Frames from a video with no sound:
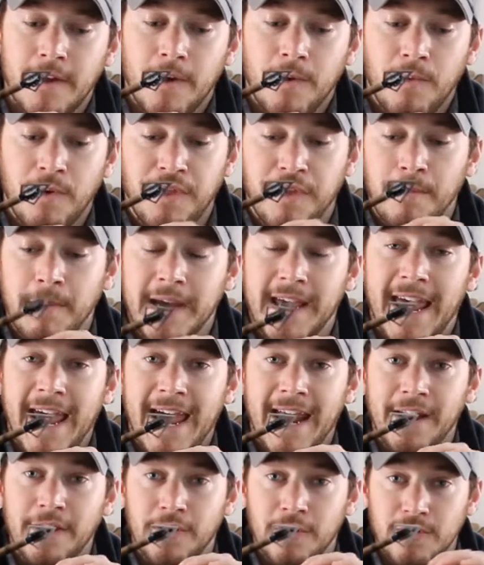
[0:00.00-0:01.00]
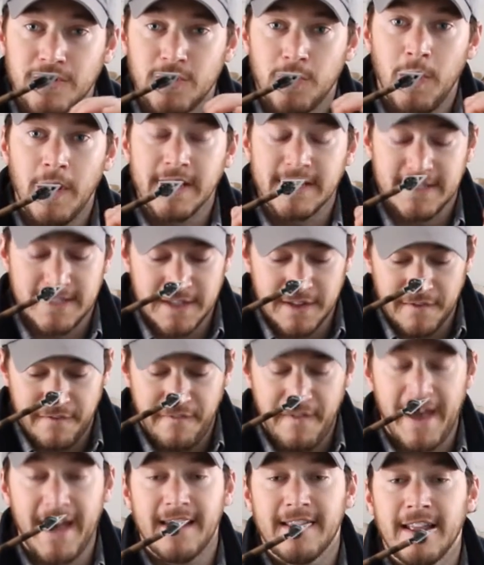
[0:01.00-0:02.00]
with a mechanical twist, and the
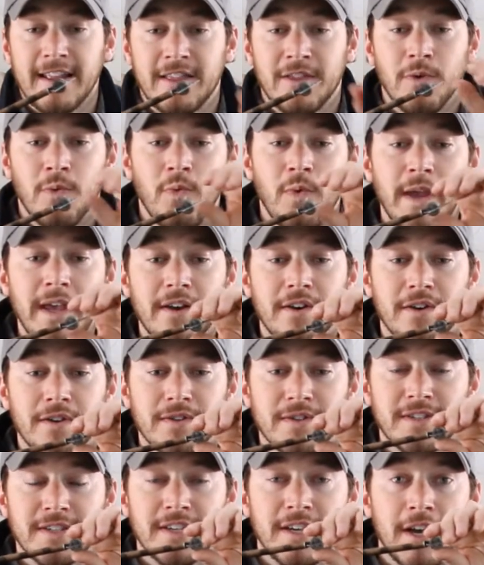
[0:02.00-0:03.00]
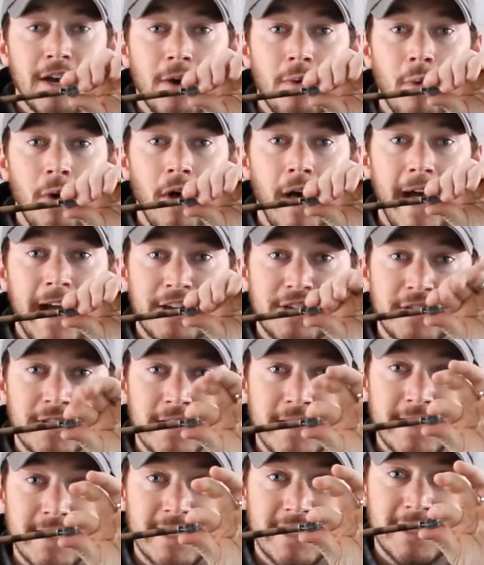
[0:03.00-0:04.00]
fact that the wheels will
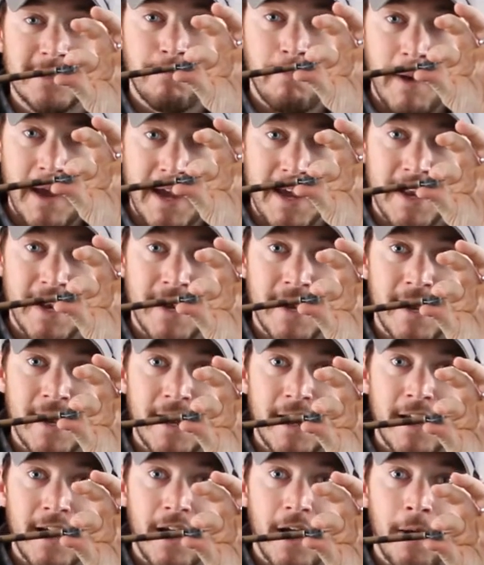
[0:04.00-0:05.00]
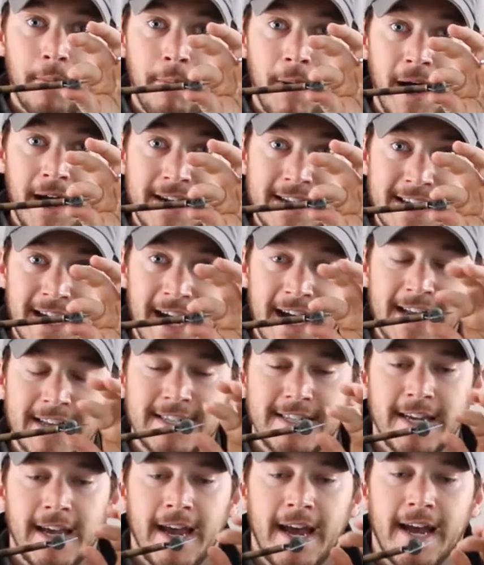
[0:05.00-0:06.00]
actually spin upon
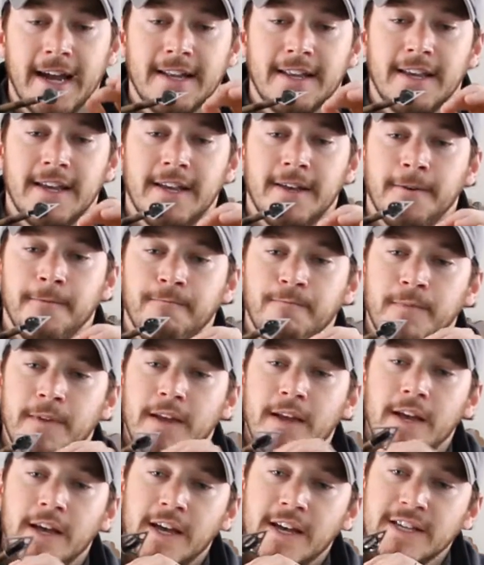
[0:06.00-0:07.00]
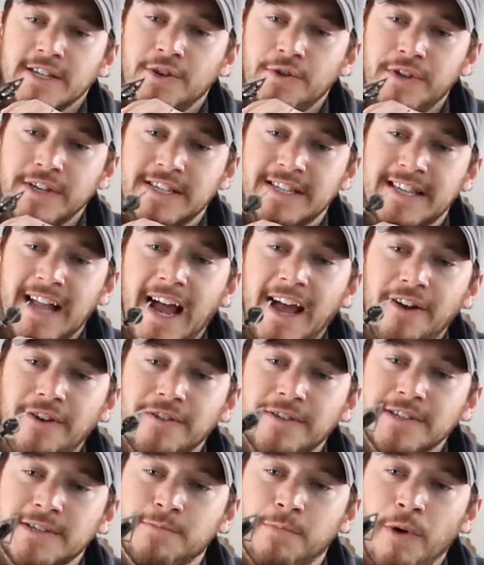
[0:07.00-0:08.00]
contact. So the style
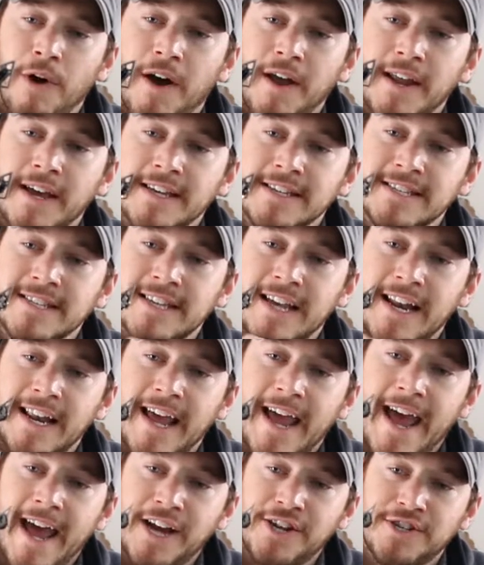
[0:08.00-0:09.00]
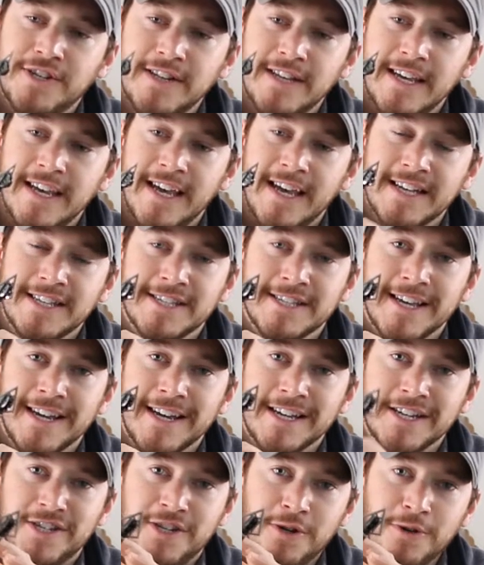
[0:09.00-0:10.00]
of this broadhead is that it actually hits like
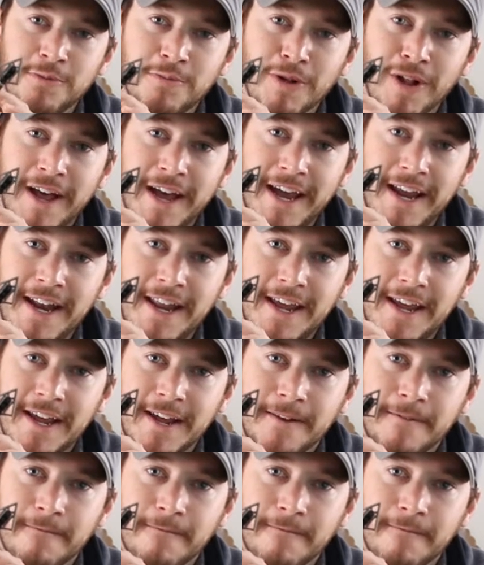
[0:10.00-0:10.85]
a 2-blade,